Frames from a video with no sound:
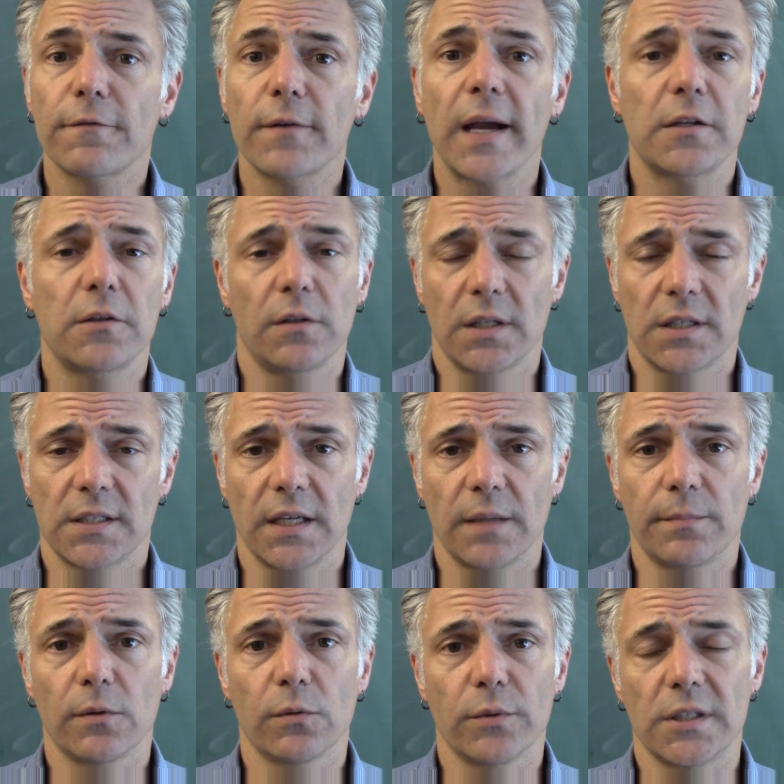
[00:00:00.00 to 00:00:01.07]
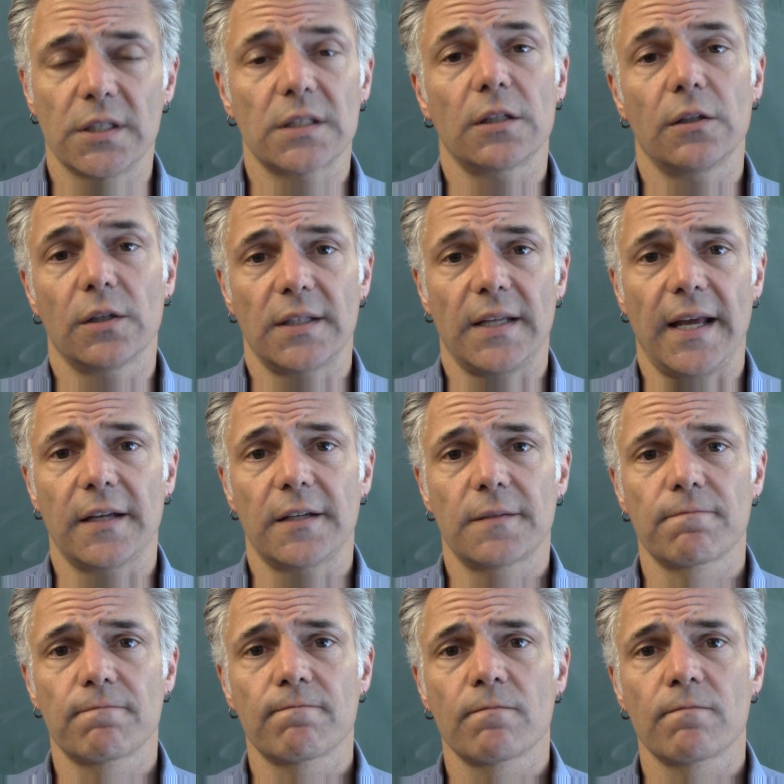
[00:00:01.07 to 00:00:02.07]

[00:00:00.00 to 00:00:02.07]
fractal example we just looked at.